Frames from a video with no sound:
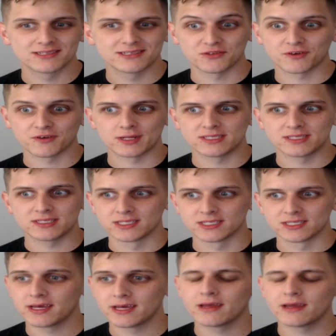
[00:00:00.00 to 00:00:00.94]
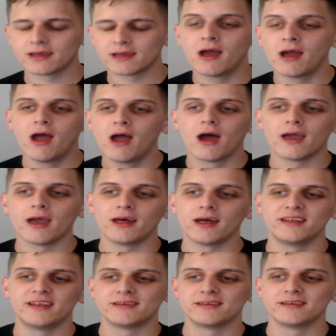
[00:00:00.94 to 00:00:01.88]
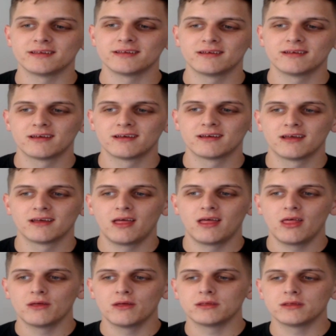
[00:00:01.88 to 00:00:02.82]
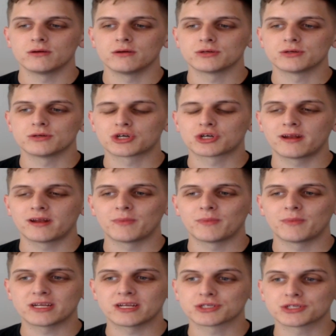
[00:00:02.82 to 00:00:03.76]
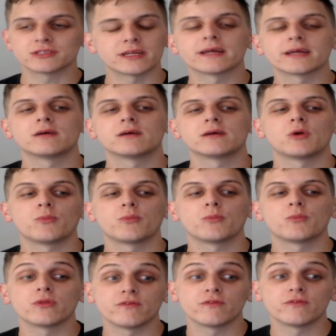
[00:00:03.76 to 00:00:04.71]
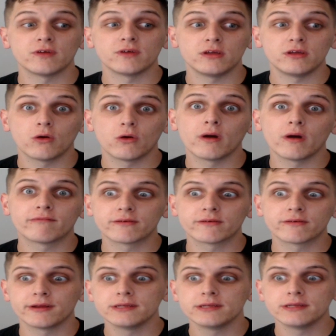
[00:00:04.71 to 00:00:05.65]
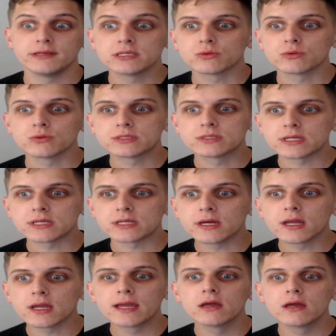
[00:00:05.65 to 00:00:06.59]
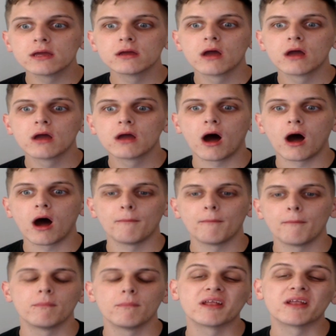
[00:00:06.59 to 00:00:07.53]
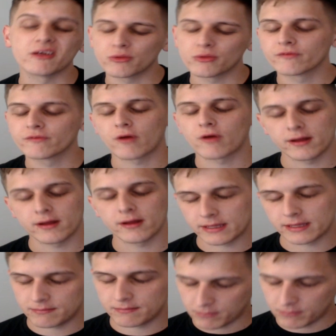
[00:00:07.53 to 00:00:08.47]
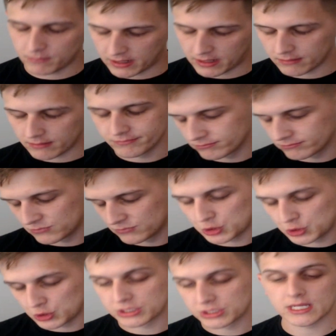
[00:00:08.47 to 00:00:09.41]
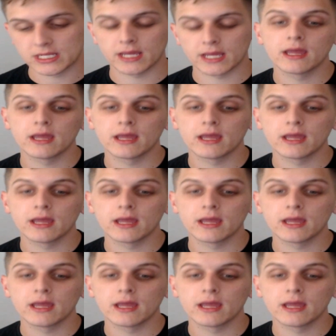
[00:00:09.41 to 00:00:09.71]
suffice to say, and trying to make sure that I come up with a video every single day, Monday through Friday, I should say,